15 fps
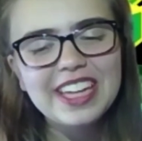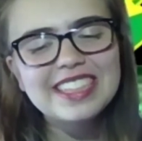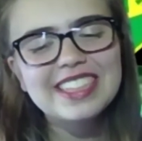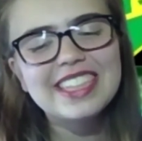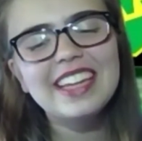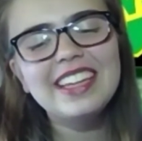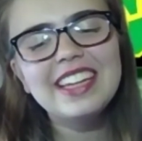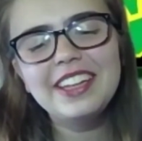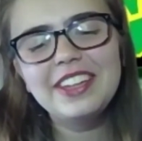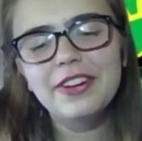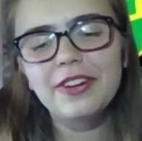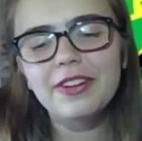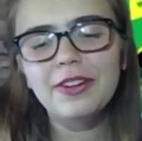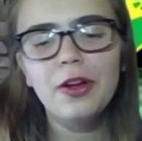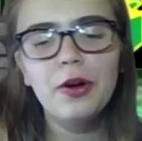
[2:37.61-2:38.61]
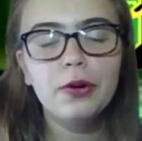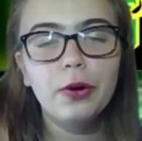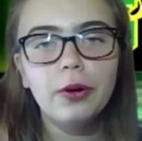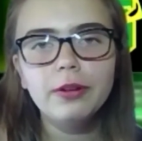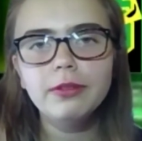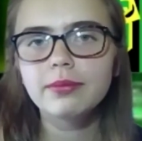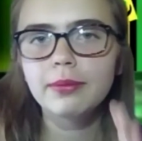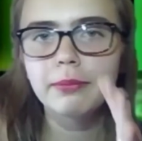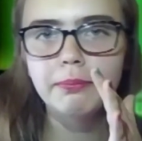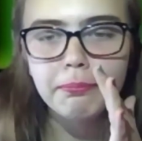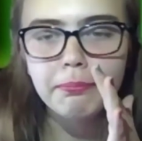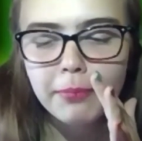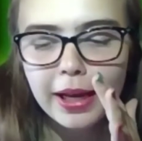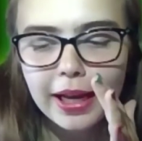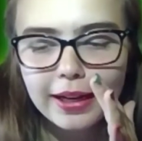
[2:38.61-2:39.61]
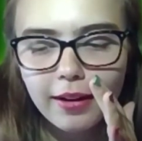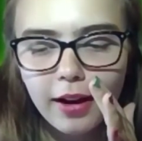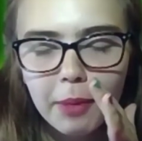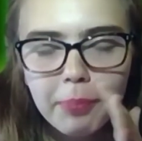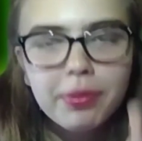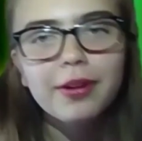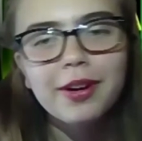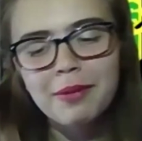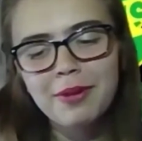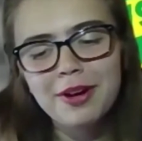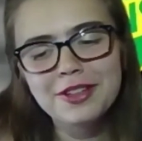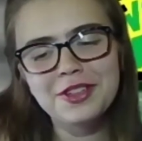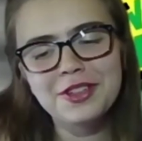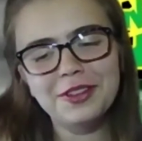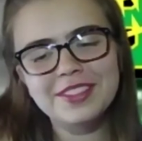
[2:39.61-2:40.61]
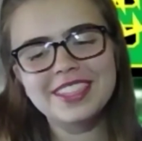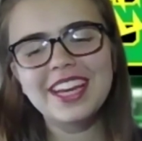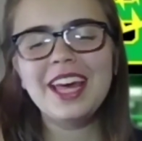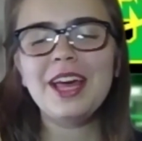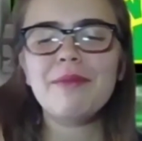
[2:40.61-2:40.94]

Send in your local, made up, commercials,